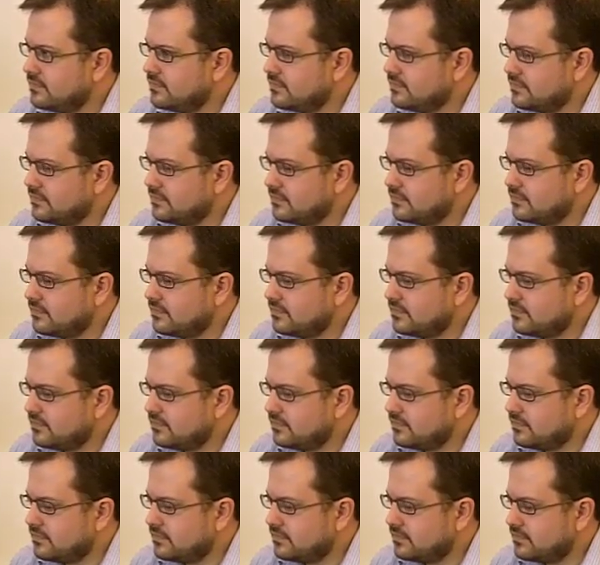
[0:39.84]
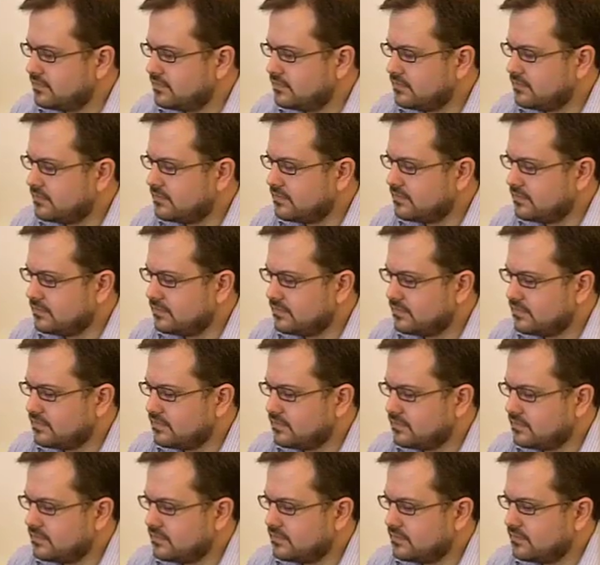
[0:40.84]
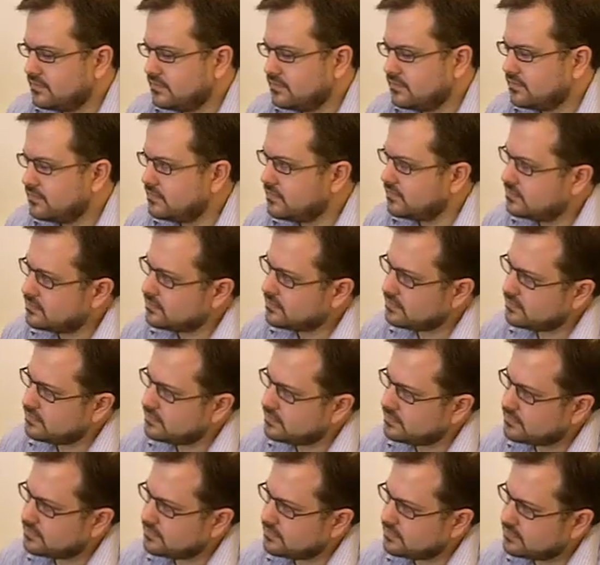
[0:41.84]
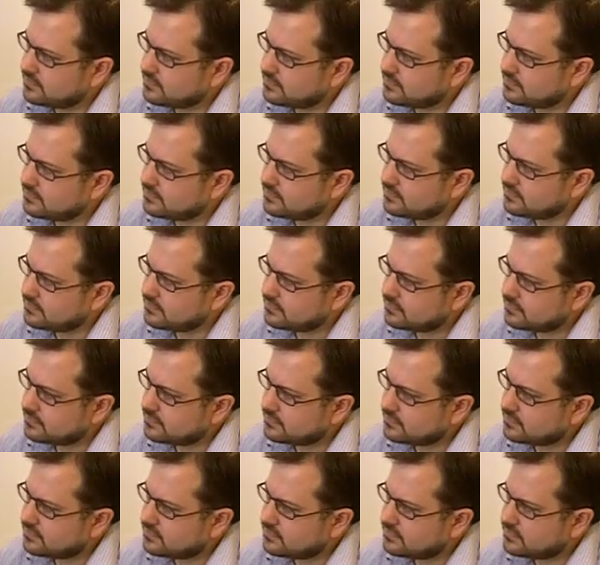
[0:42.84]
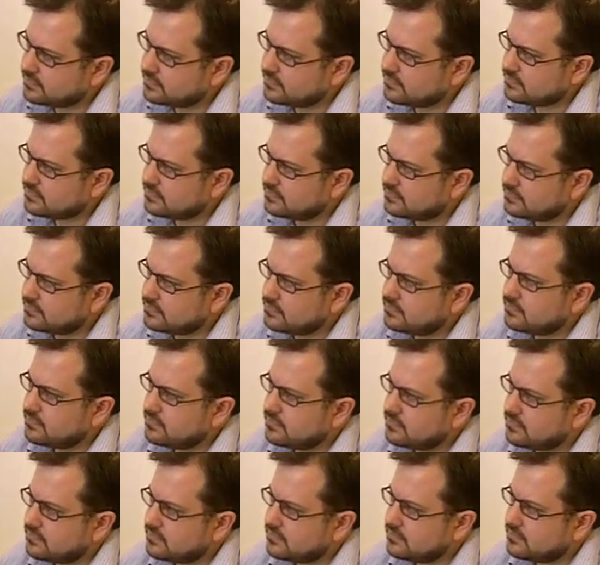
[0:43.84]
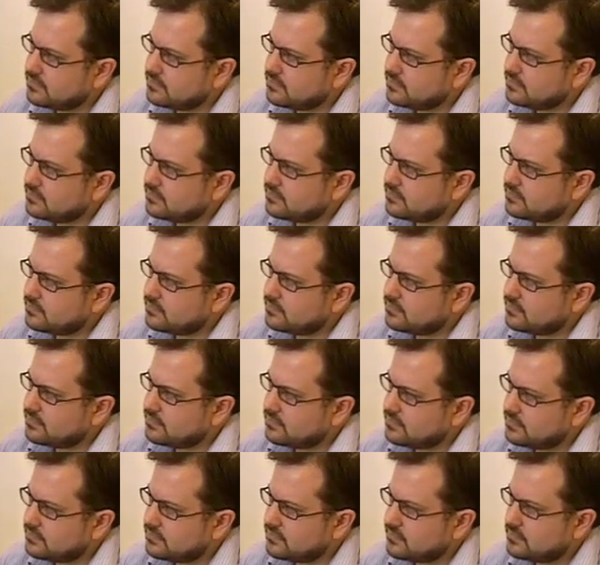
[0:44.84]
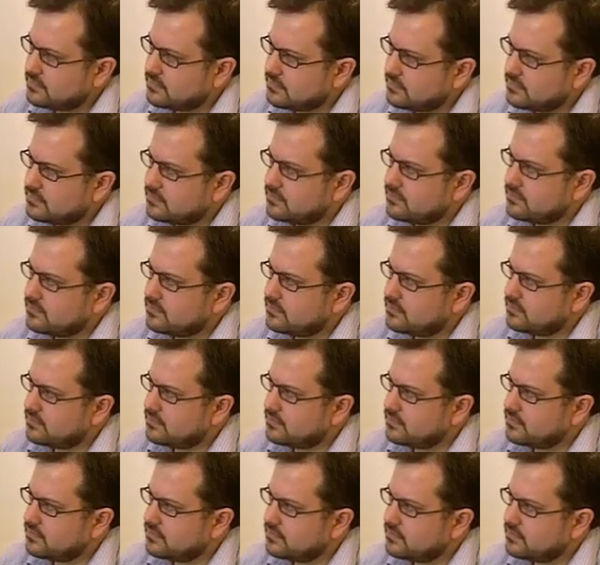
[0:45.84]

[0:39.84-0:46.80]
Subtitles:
No words are spoken by the person on screen.